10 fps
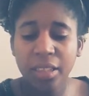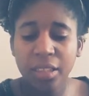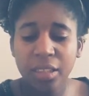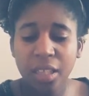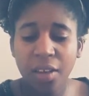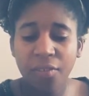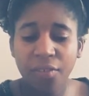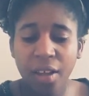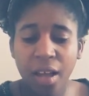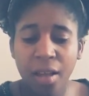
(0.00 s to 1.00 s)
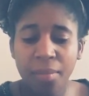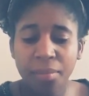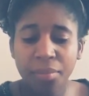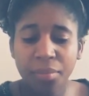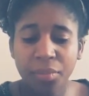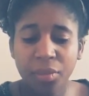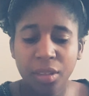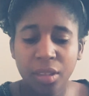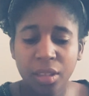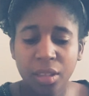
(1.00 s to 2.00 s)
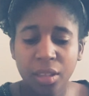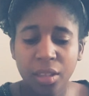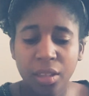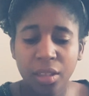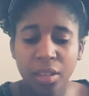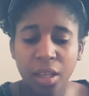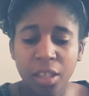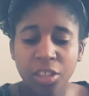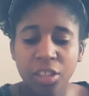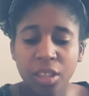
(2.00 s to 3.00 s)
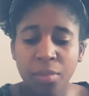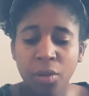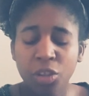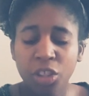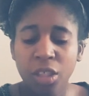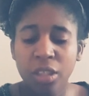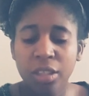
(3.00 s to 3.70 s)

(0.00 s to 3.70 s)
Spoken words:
self-conscious emotion.